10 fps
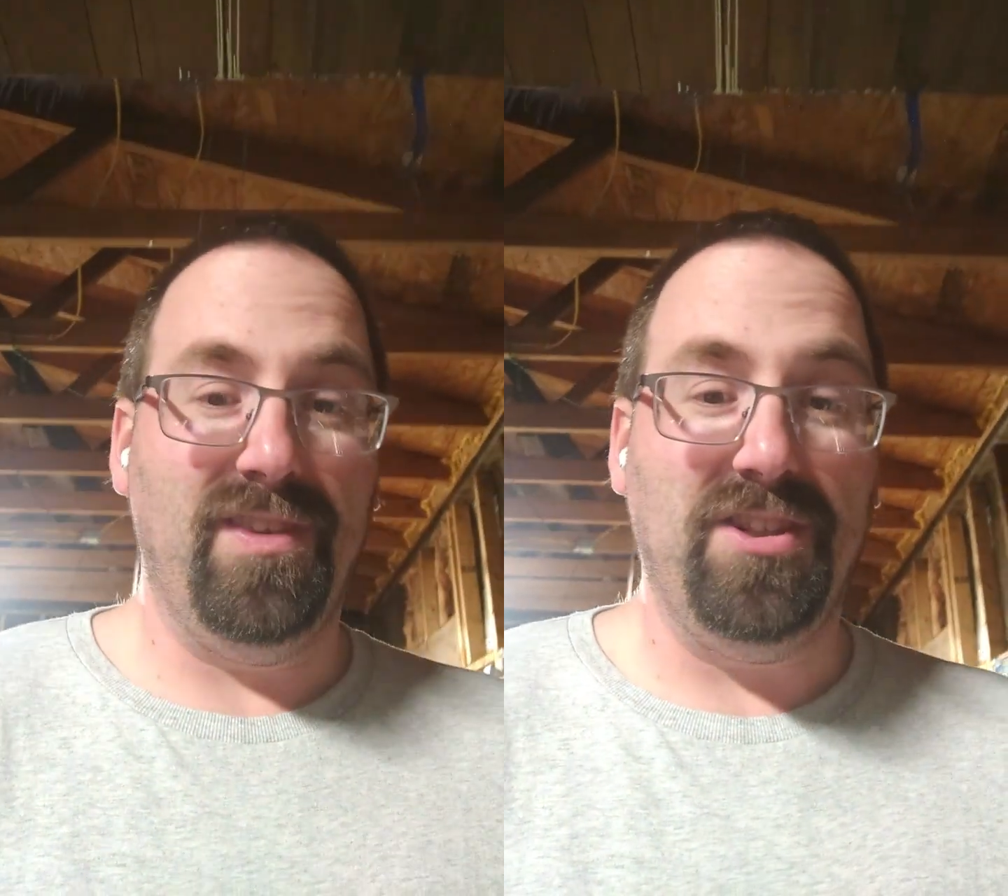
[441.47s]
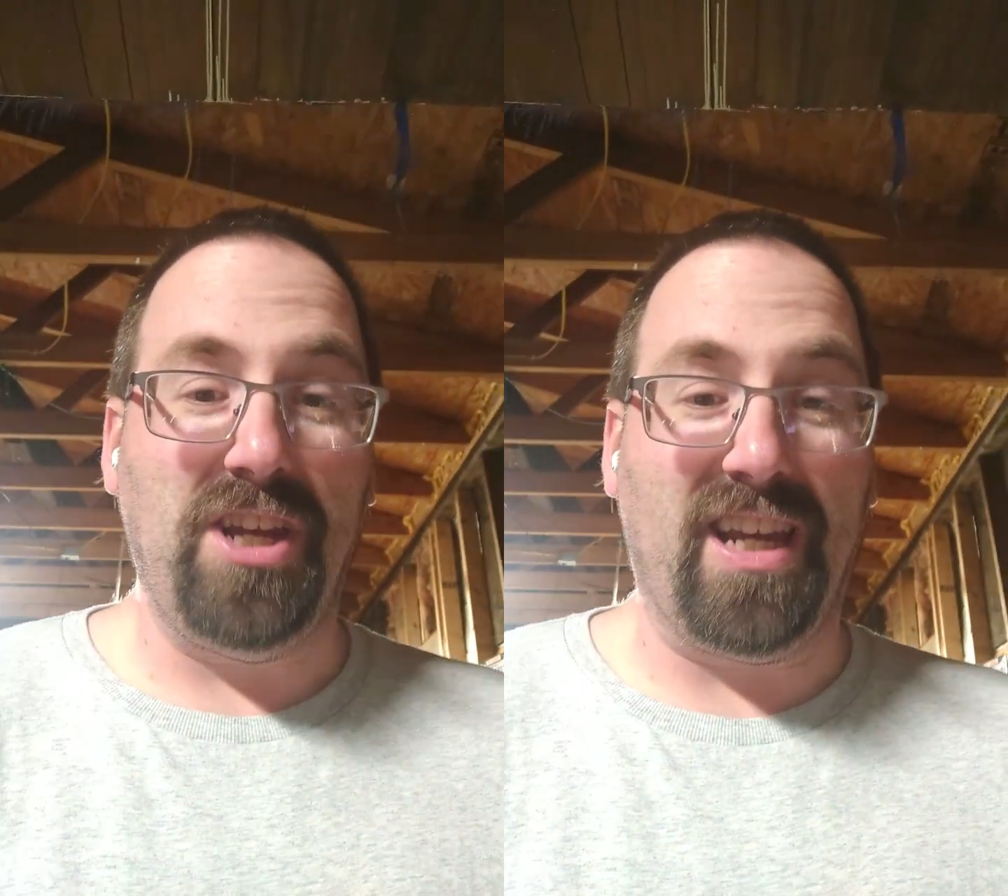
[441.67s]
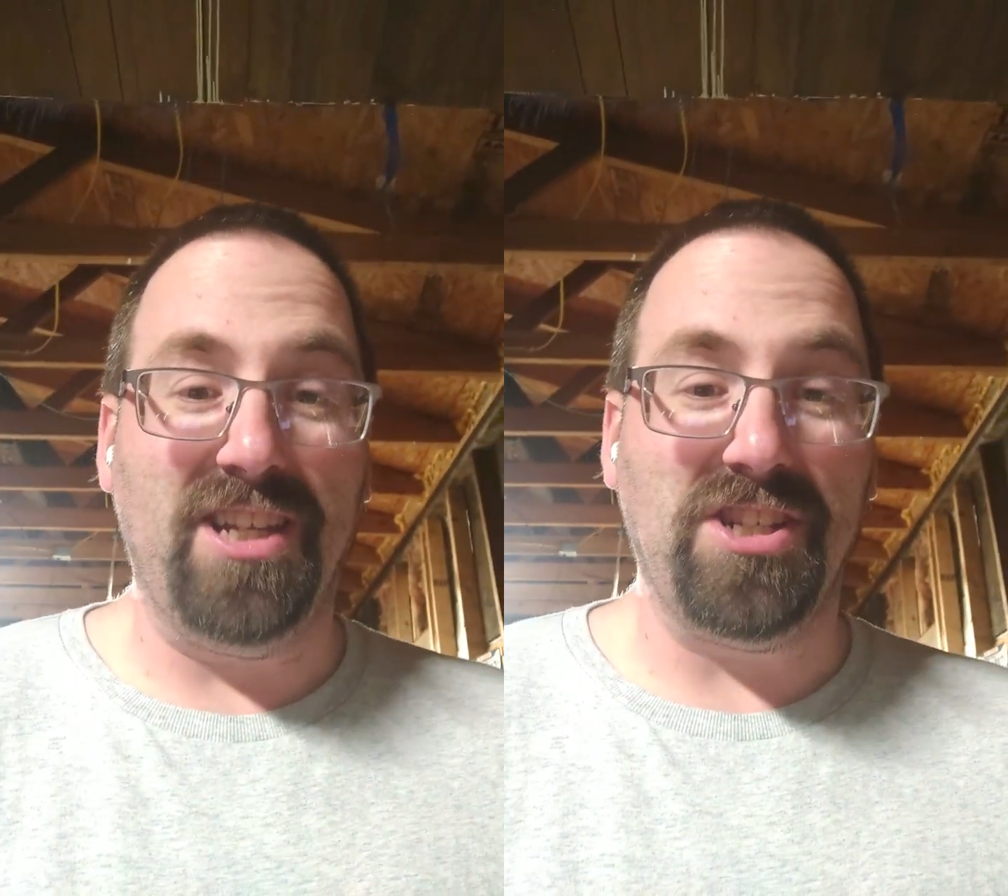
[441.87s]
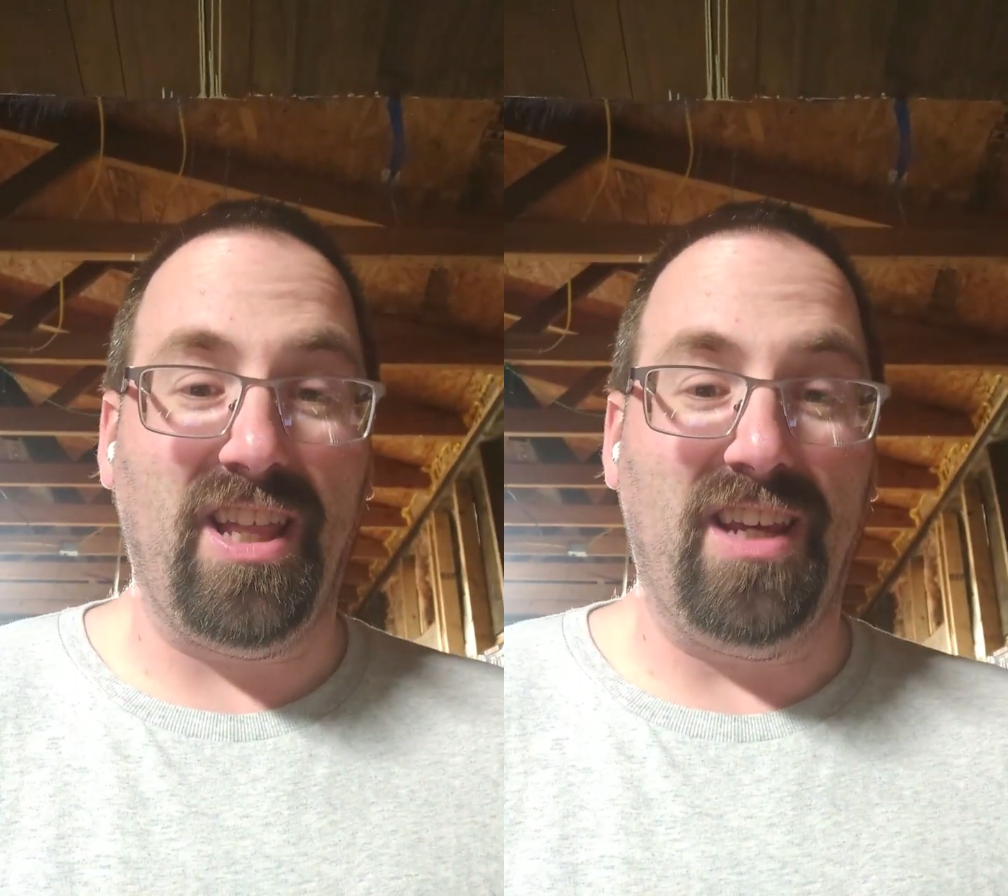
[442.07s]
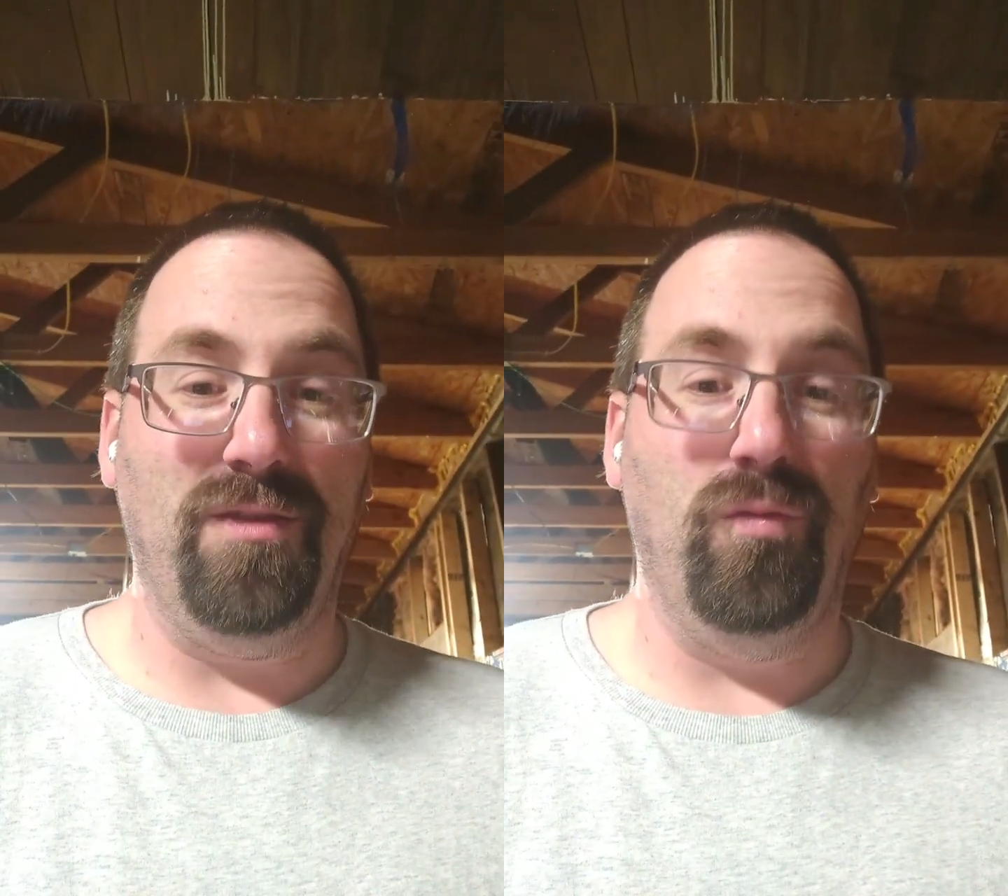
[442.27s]
Check engine
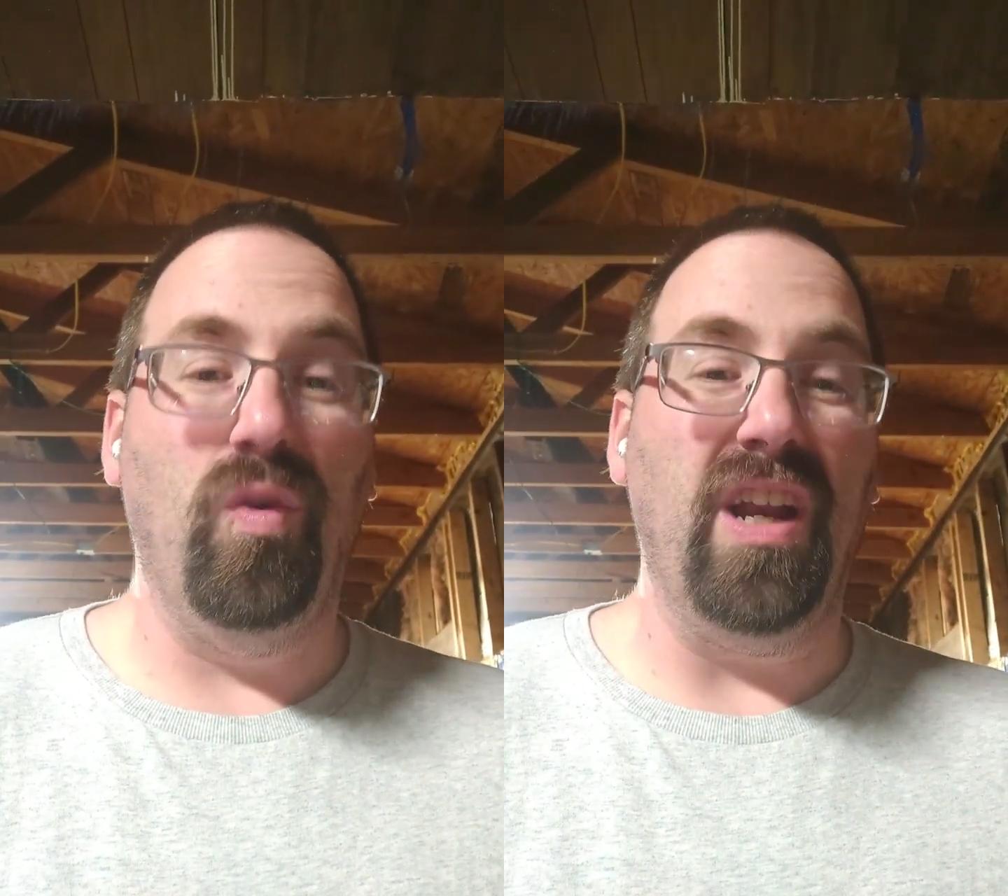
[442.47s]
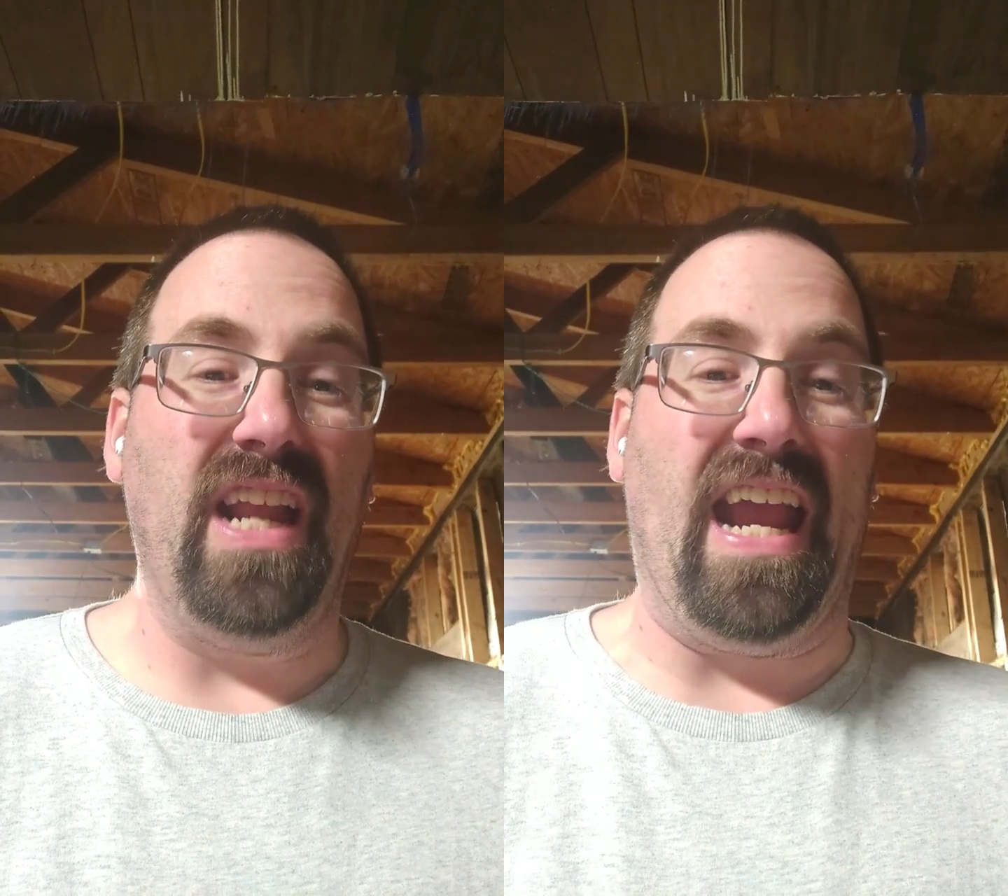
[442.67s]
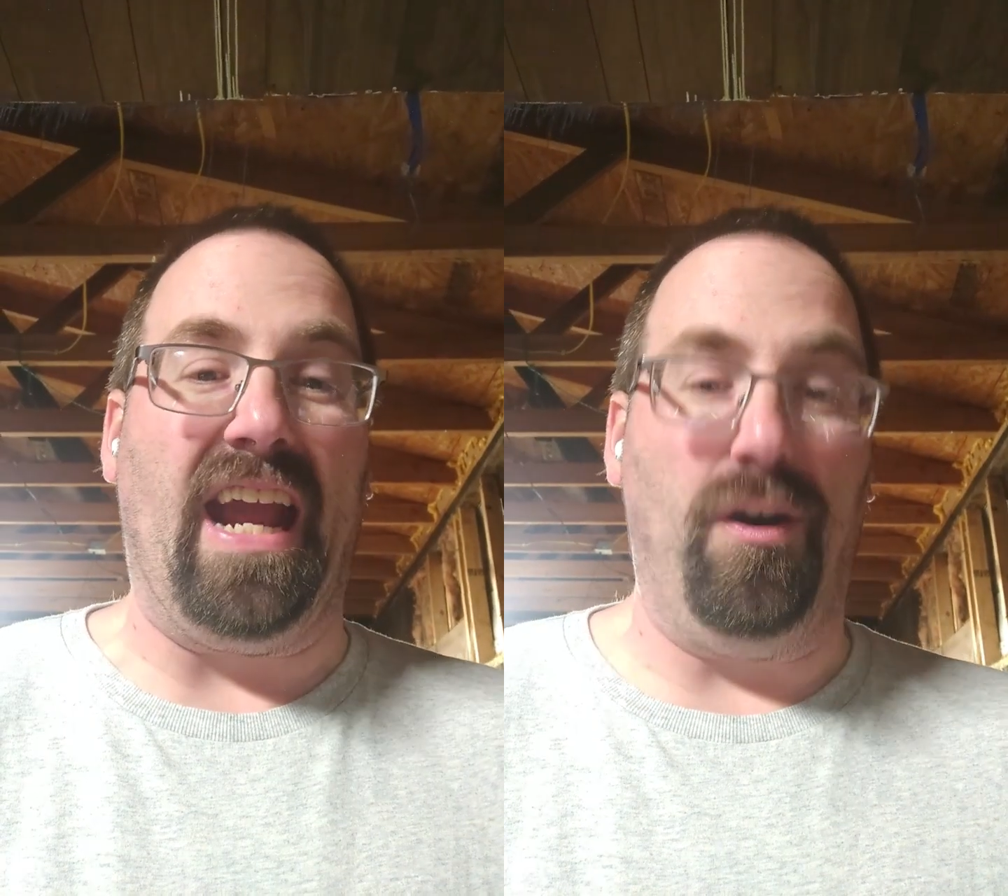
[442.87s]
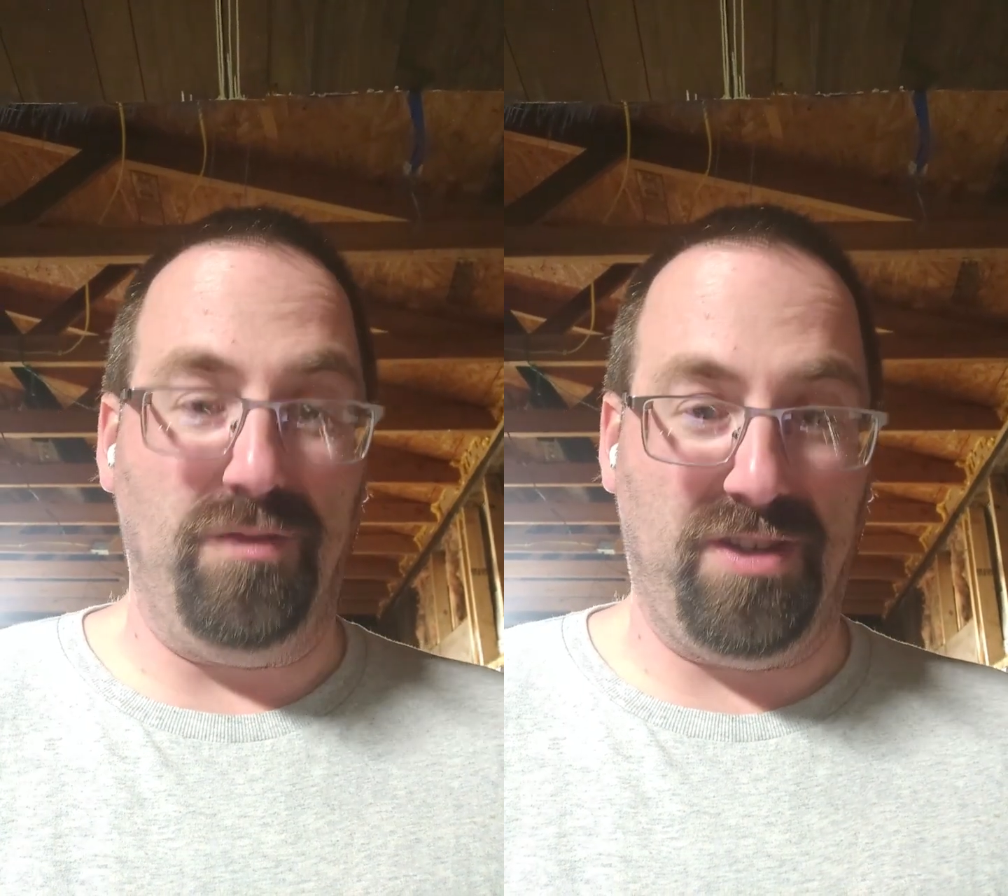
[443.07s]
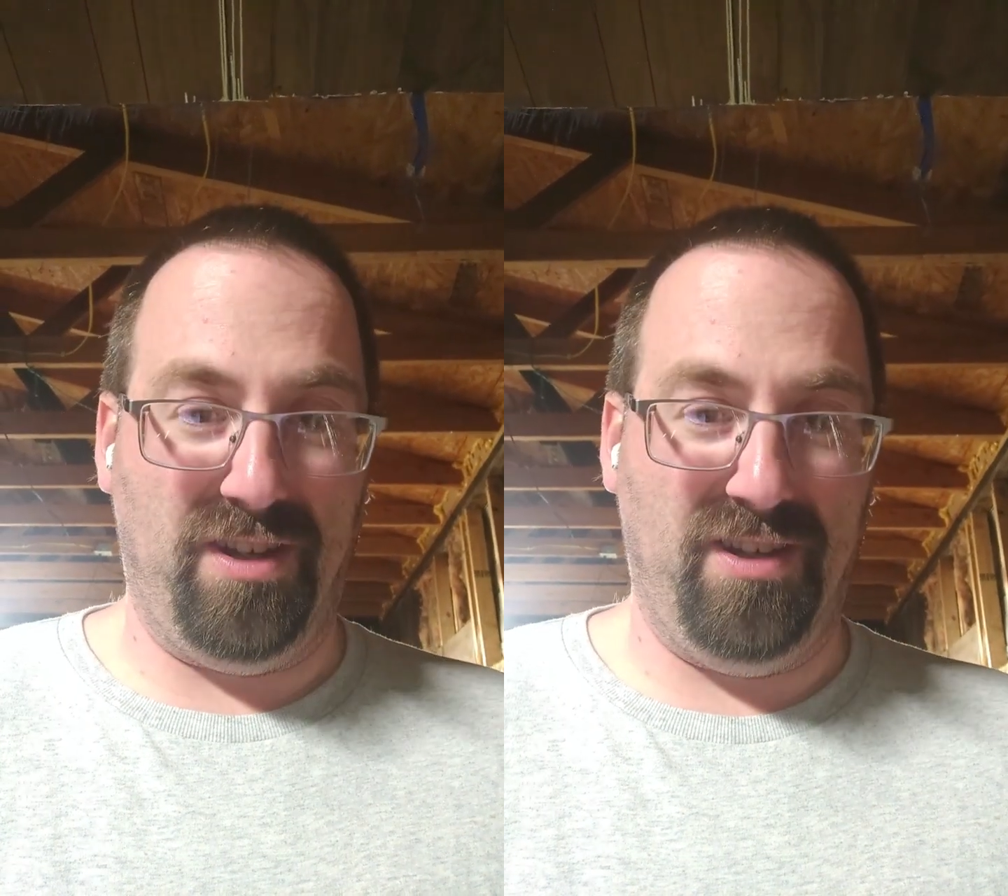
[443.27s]
light went
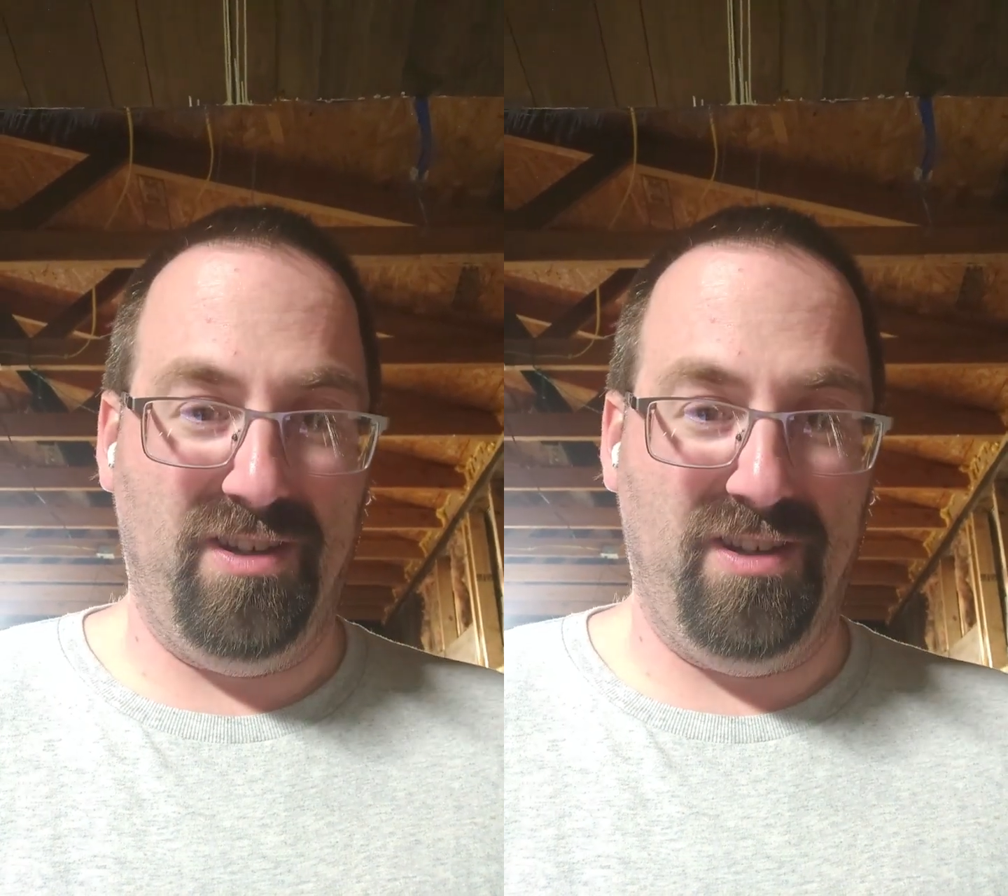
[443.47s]
out.